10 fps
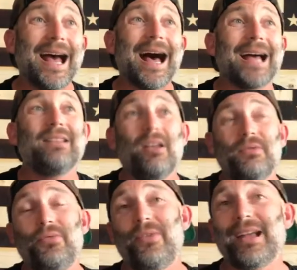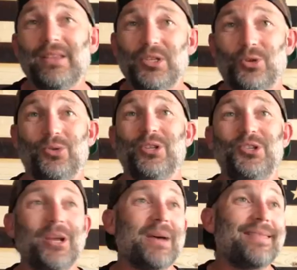I love the fact that you're in the
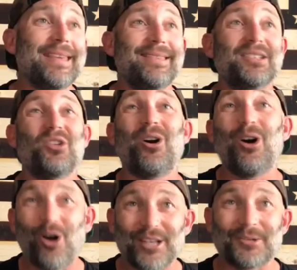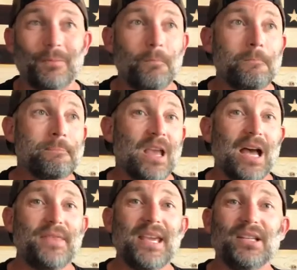gym. I think that's awesome.
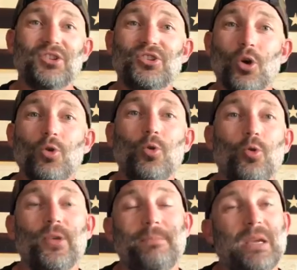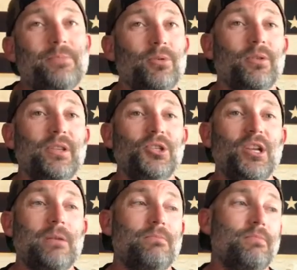I think it's so cool that people are in the
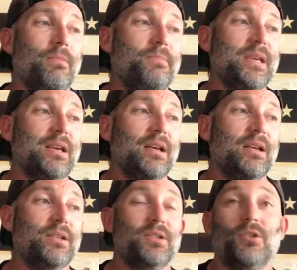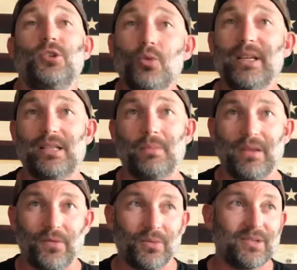gym because they're doing
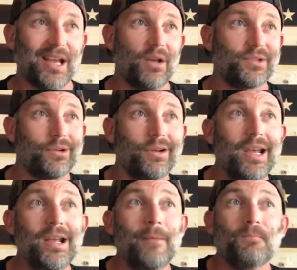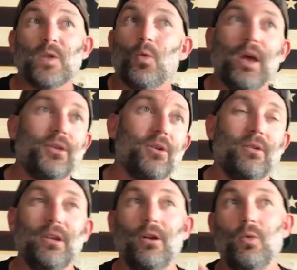something for themselves.
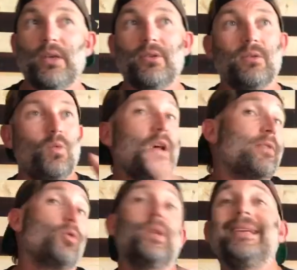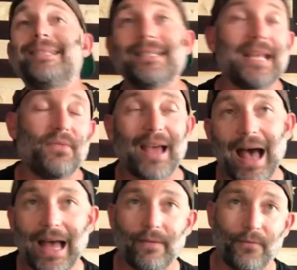Whatever reasons they've
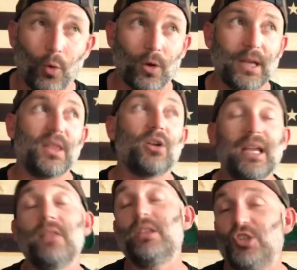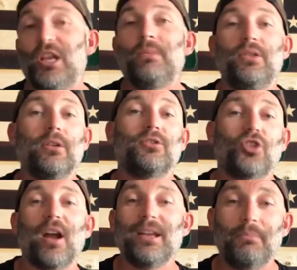got for it, they're in the gym and they're
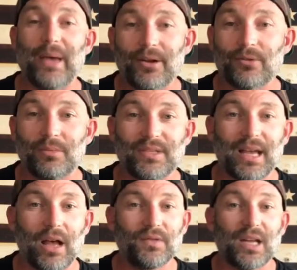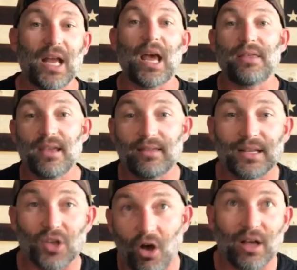trying to better themselves. And I think
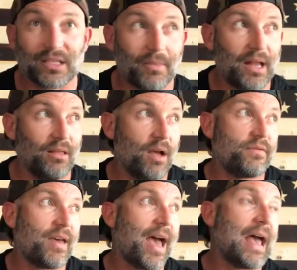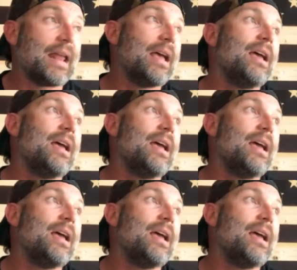that's awesome. I love that.